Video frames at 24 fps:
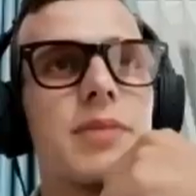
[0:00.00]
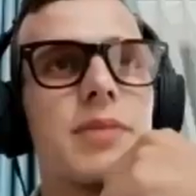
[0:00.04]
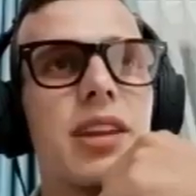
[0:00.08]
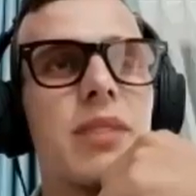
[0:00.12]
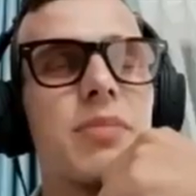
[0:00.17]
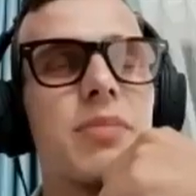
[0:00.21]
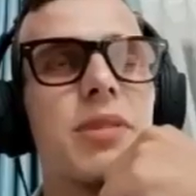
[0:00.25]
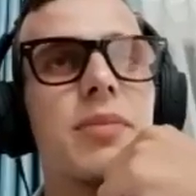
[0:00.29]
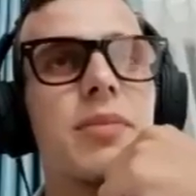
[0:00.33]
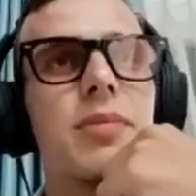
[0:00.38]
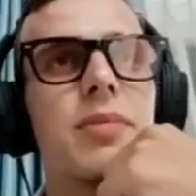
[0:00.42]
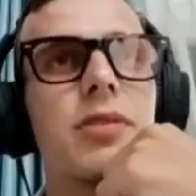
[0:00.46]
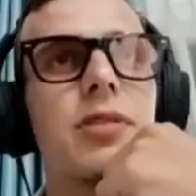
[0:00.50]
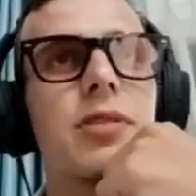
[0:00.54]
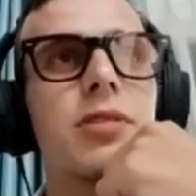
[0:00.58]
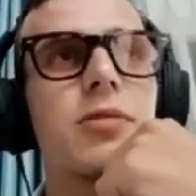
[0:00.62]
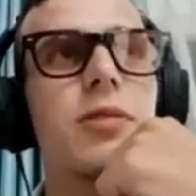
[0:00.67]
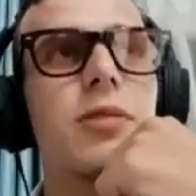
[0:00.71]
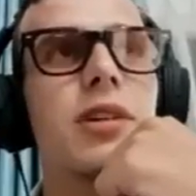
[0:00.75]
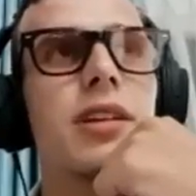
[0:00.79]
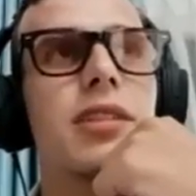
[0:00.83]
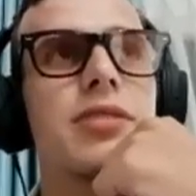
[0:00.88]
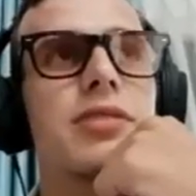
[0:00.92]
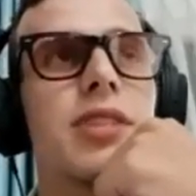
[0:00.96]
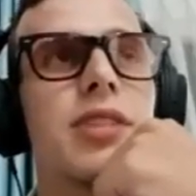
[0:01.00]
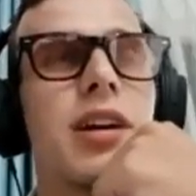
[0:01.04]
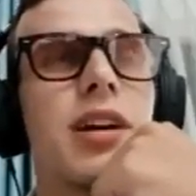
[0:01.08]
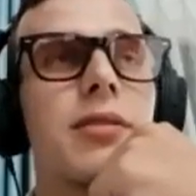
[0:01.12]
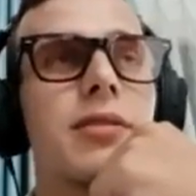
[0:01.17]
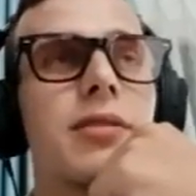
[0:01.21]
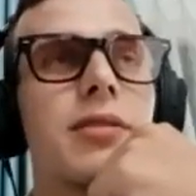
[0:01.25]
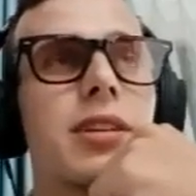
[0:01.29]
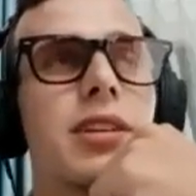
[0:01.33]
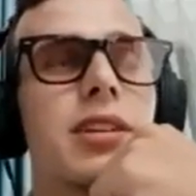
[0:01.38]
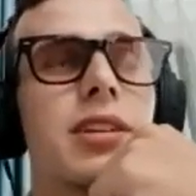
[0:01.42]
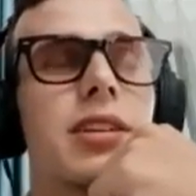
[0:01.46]
many people, you want to travel
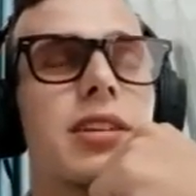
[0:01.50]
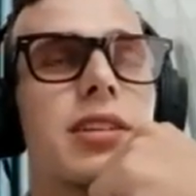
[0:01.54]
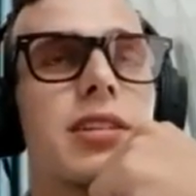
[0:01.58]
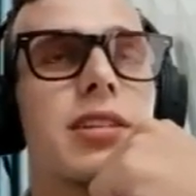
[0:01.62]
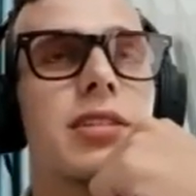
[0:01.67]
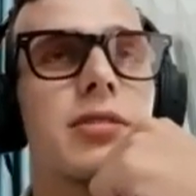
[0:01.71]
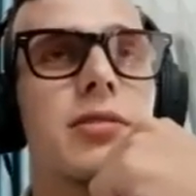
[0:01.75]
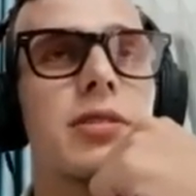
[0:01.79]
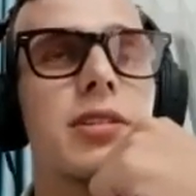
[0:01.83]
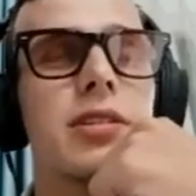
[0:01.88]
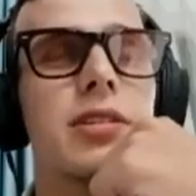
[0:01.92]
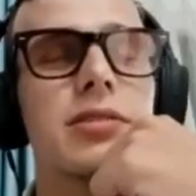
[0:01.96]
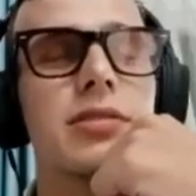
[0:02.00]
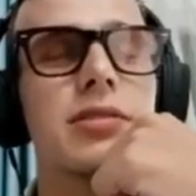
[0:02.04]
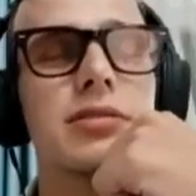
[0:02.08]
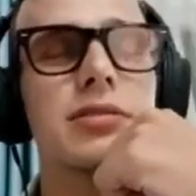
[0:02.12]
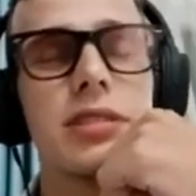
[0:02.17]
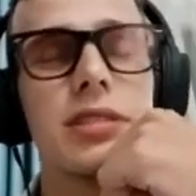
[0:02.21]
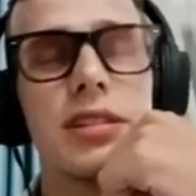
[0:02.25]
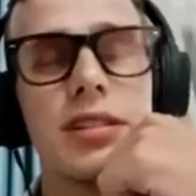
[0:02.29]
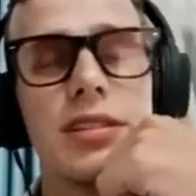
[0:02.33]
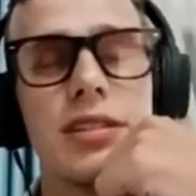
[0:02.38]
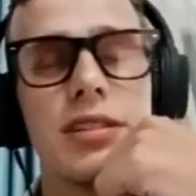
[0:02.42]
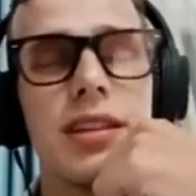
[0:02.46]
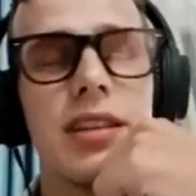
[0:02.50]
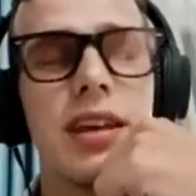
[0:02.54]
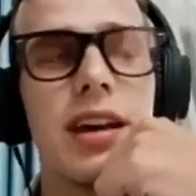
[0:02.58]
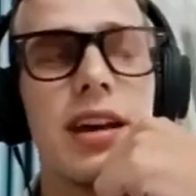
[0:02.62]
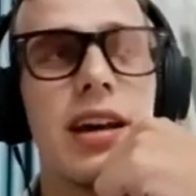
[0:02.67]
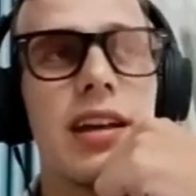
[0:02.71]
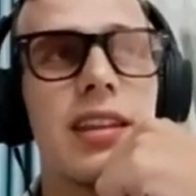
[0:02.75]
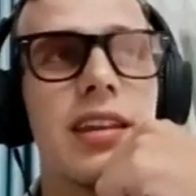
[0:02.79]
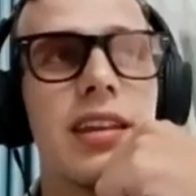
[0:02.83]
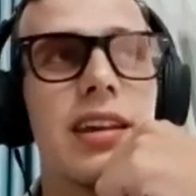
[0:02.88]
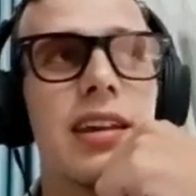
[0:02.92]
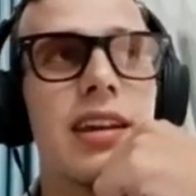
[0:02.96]
here, you want to do this and that.